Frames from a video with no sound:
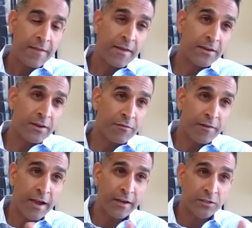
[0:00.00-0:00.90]
and then you
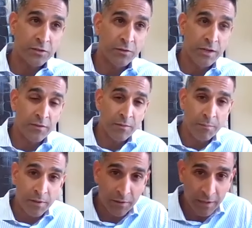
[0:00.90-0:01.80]
factor in the
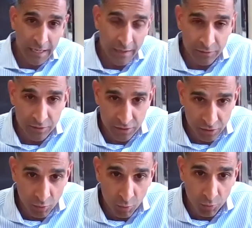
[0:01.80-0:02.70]
million ounces
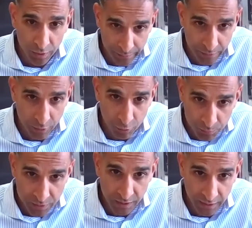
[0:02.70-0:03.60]
of gold up at
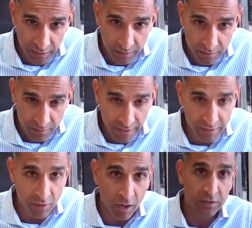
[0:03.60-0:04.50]
Homestake,
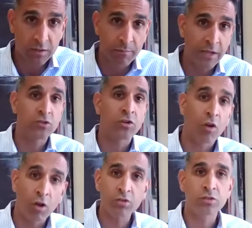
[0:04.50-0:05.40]
that not to mention
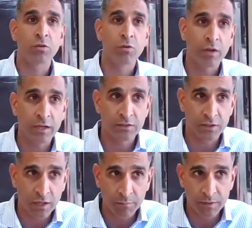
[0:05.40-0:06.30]
also is
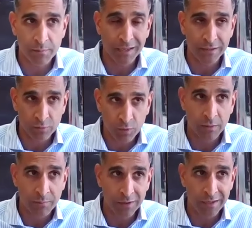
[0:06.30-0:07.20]
accompanied by
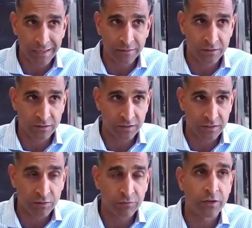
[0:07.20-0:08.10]
20 million ounces of
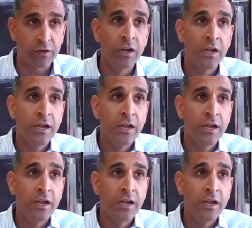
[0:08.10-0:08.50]
silver.